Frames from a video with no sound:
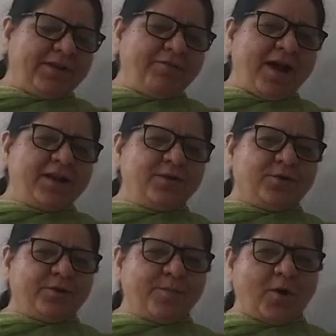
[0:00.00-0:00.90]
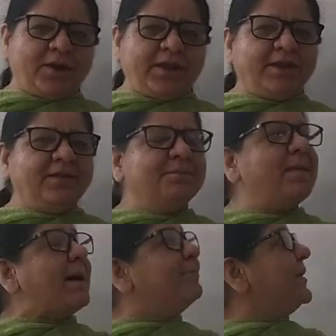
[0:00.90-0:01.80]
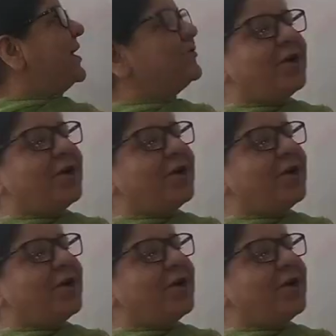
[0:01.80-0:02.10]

everyone, good morning. Ma'am Priya